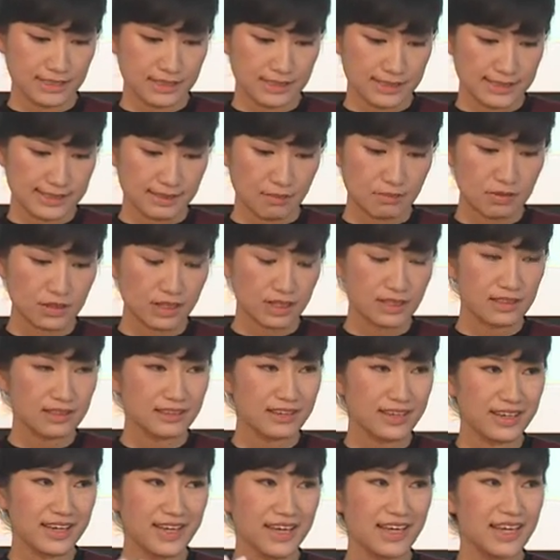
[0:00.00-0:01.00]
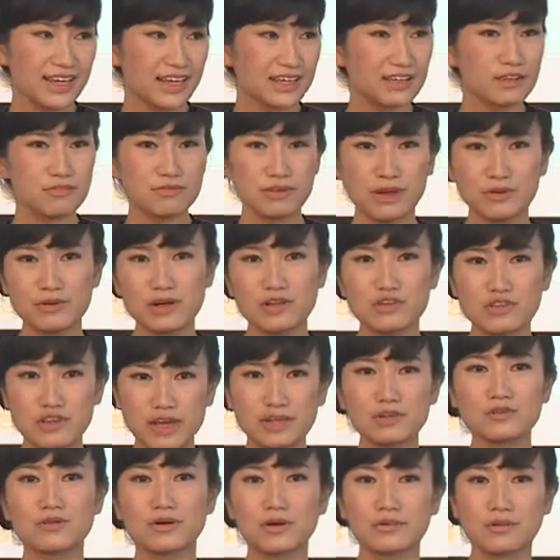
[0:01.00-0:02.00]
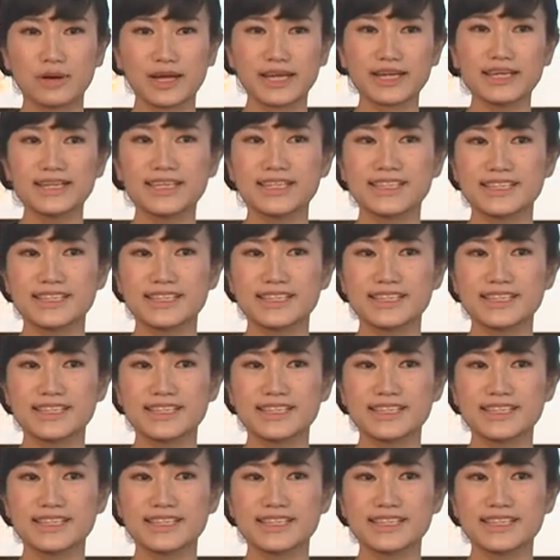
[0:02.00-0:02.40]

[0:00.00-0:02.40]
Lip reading: something in a very general way,